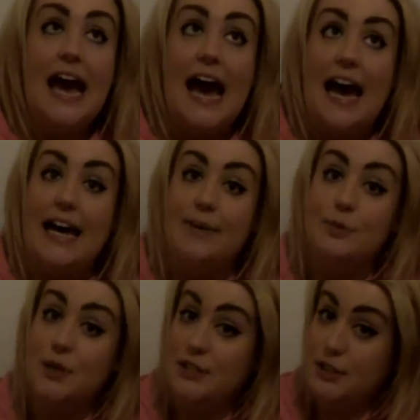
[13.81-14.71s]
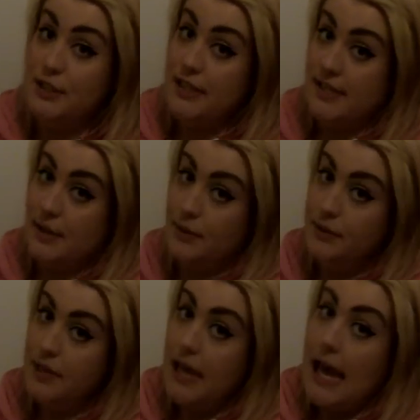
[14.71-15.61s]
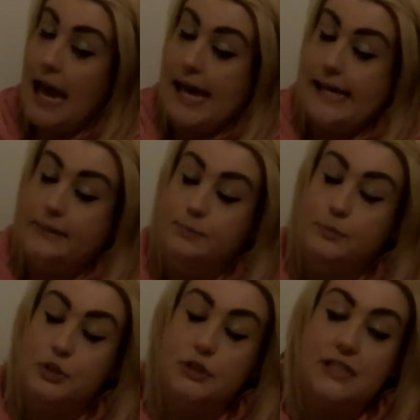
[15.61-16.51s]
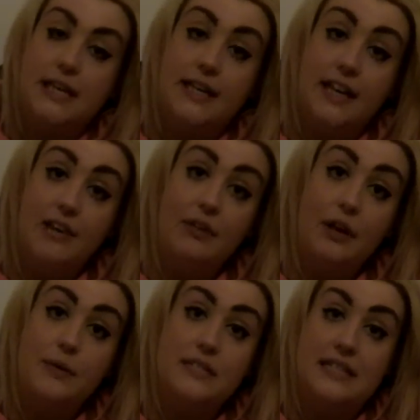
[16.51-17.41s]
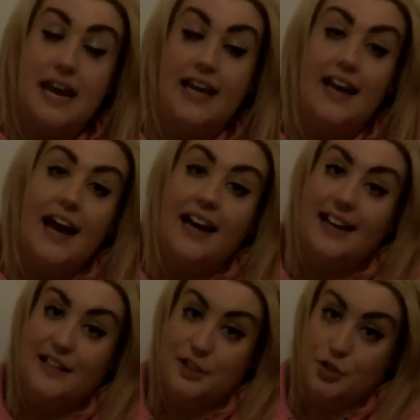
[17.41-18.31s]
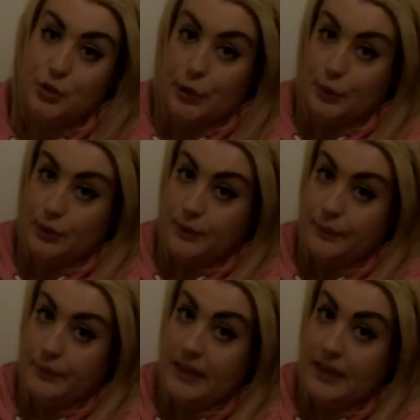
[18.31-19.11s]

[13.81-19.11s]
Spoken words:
I'm 22 years old, but a year ago today I had a stroke.